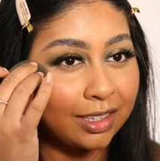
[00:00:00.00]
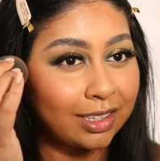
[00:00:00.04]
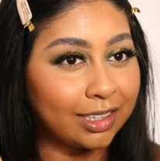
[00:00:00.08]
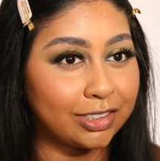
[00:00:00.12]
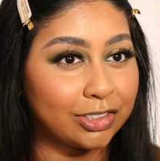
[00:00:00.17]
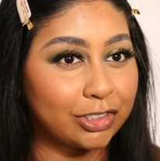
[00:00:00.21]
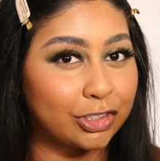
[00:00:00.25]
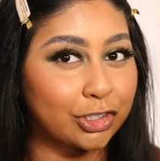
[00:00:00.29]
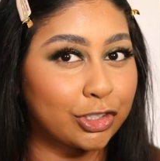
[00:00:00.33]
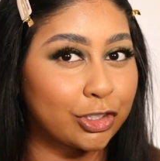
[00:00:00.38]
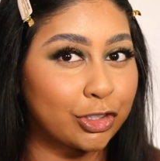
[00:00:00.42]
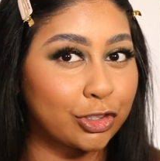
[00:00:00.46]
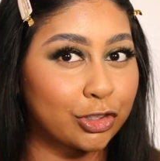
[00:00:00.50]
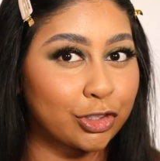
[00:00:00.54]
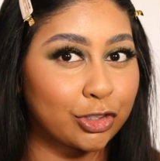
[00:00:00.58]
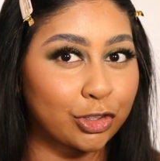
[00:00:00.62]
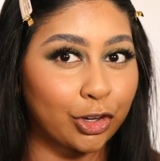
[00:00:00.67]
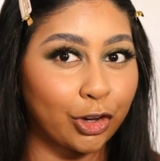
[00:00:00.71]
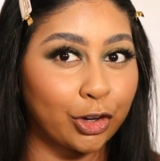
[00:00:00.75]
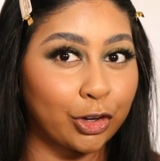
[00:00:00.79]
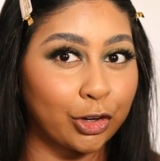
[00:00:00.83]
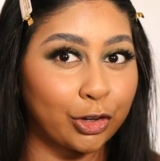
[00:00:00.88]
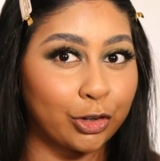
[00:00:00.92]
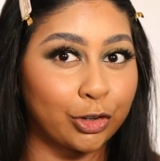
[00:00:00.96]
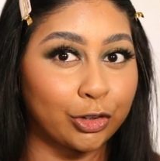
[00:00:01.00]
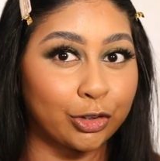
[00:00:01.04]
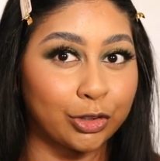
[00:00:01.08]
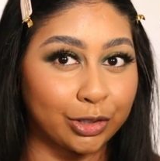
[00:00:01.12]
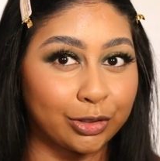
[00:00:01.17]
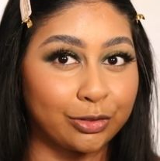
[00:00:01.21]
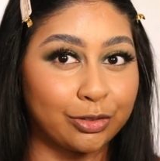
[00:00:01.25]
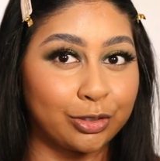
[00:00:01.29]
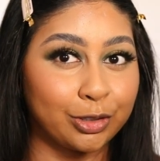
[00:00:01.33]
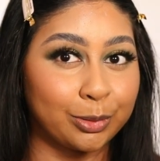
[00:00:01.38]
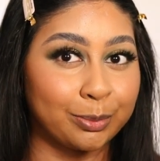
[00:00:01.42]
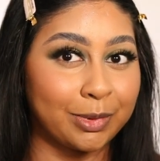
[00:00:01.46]
is just so
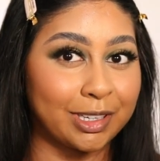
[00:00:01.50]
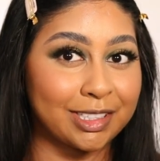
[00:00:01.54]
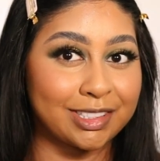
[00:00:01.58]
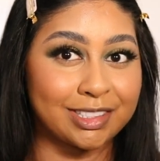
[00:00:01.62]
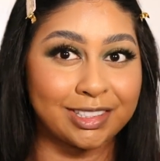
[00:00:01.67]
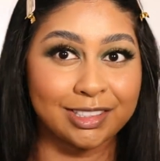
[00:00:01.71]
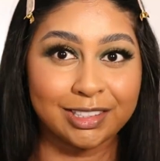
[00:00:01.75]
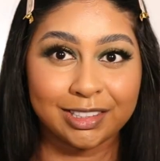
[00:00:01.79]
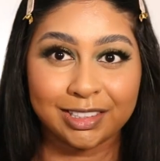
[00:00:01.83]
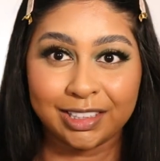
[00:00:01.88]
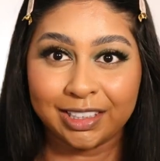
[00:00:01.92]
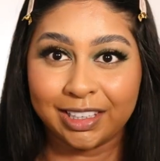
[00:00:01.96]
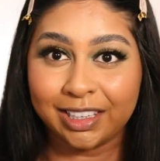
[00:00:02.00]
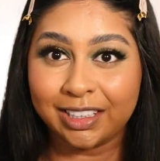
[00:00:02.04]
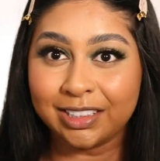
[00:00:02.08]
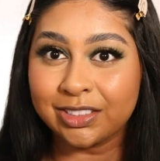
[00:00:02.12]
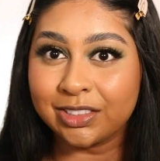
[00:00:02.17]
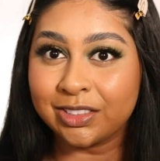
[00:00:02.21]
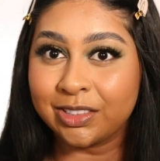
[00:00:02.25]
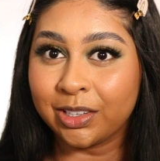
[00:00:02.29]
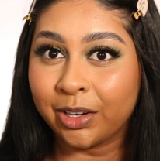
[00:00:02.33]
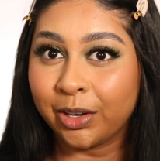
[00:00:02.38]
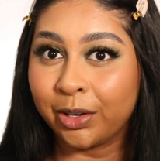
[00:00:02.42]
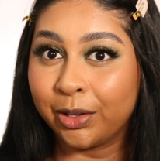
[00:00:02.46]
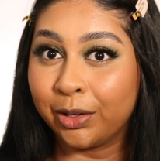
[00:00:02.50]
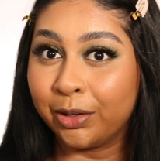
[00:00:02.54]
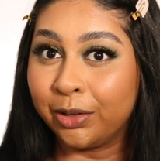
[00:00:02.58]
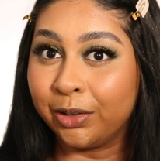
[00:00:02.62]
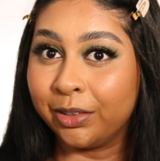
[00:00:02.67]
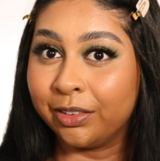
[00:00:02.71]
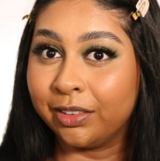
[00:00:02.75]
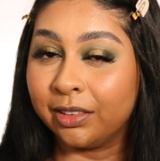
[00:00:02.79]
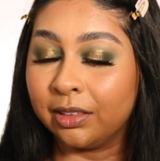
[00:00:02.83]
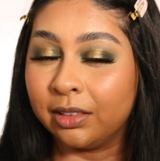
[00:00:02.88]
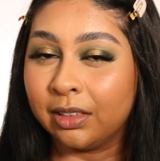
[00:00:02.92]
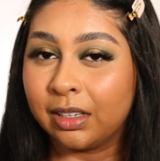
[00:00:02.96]
good for my skin
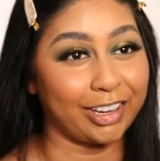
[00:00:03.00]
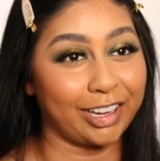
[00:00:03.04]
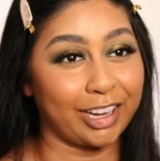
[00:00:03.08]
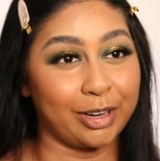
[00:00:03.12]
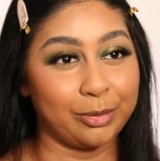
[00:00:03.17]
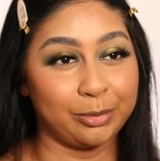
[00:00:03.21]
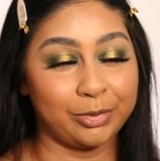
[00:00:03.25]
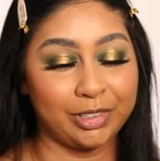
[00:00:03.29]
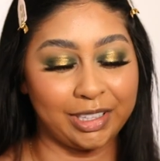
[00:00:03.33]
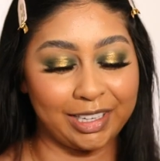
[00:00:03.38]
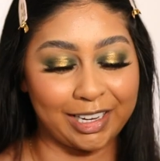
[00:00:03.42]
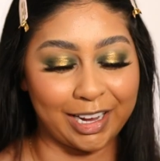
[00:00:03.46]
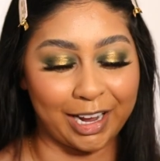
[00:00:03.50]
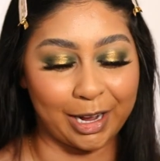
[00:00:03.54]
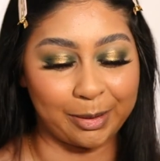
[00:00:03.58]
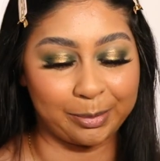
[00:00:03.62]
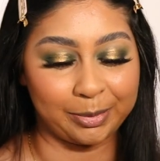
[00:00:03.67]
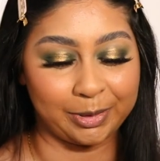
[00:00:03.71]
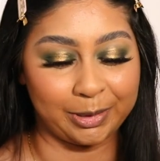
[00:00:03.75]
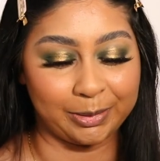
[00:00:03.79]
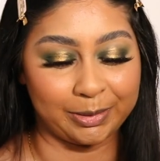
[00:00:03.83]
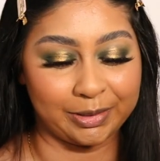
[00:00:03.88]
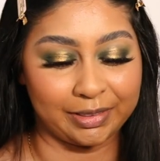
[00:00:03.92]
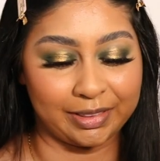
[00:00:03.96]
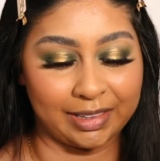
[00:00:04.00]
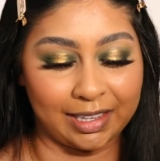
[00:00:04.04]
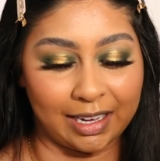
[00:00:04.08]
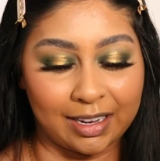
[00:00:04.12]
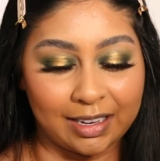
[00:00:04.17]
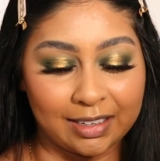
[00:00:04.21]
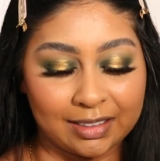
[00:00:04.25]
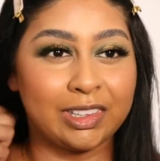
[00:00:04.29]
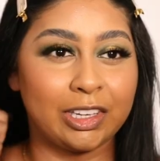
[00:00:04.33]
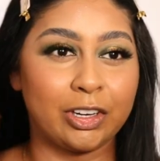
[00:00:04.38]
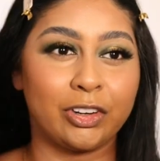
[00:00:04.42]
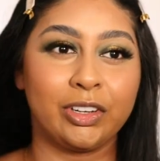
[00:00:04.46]
tone. Okay, I'm really happy with
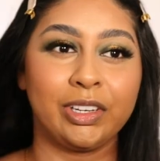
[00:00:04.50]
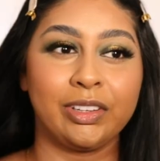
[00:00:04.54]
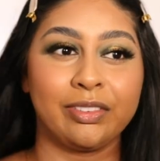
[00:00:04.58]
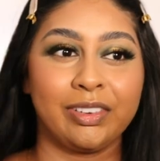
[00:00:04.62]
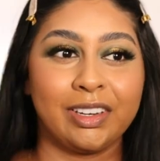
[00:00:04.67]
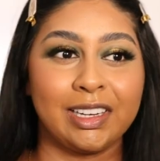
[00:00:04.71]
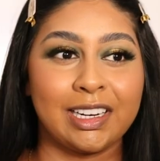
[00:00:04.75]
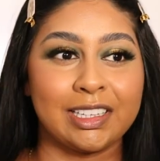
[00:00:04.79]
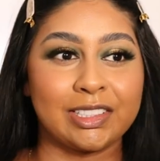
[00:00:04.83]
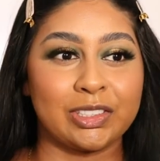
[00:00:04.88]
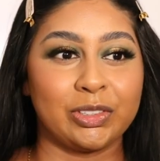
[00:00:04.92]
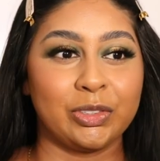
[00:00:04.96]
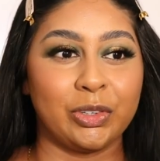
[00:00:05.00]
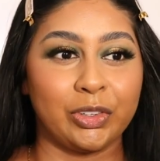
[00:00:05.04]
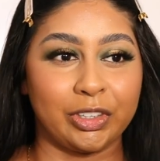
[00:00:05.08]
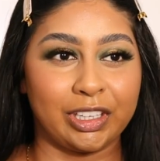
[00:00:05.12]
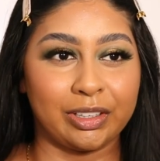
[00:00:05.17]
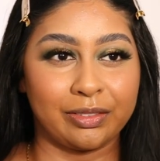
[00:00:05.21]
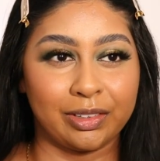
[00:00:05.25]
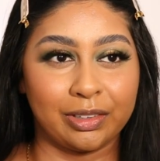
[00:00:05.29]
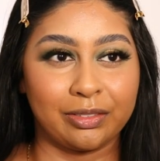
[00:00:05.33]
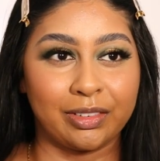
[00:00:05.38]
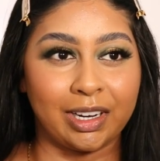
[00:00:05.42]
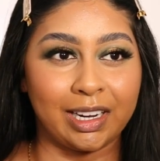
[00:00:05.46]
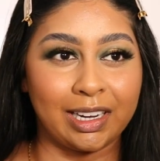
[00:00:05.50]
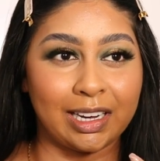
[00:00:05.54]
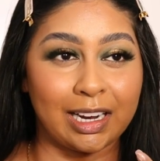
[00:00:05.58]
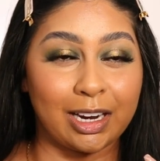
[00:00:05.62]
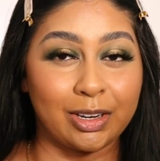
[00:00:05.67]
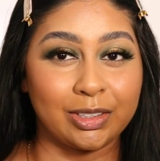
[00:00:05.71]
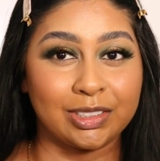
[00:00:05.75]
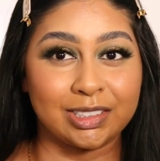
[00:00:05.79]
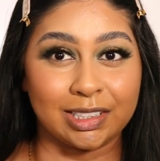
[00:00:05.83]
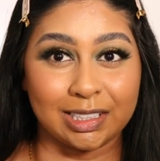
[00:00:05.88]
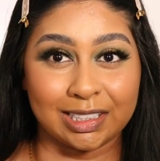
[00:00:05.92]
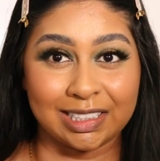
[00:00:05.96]
that. The only thing that's not giving right
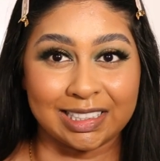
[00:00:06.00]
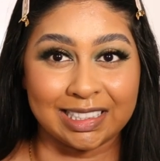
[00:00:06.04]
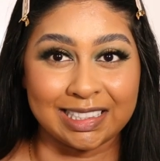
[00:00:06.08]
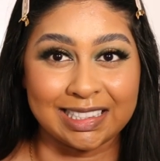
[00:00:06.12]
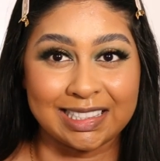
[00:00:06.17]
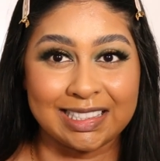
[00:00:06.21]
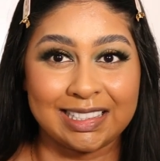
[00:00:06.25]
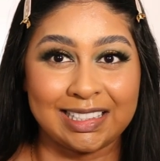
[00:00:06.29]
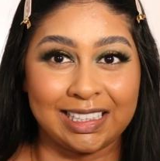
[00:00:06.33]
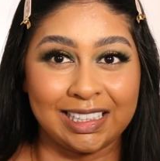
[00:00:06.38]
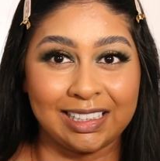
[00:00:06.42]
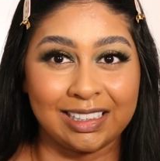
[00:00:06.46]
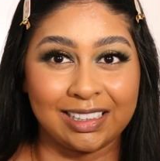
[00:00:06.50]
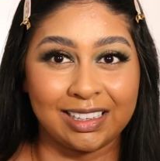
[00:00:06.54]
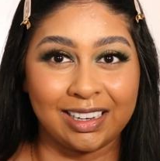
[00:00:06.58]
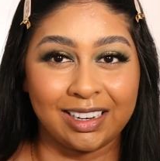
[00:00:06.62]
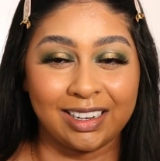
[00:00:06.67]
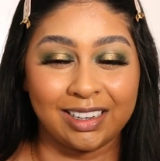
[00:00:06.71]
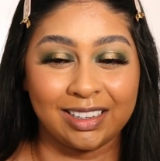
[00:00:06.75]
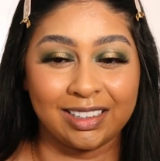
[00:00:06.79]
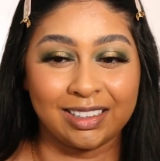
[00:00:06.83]
now is the concealer.